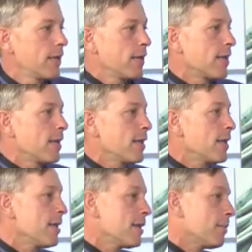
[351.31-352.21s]

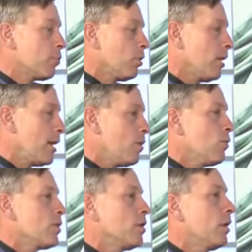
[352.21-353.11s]
he can play
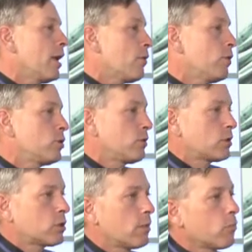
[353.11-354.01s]
with the language of the
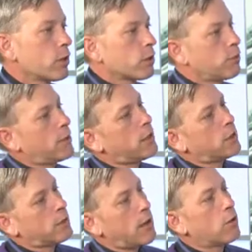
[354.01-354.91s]
summary so that it
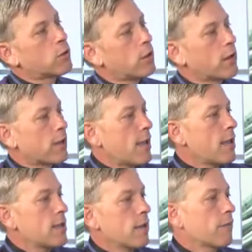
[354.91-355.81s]
sounds like a
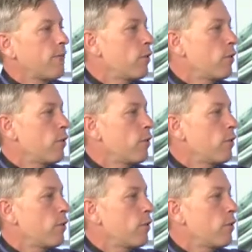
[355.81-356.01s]
yes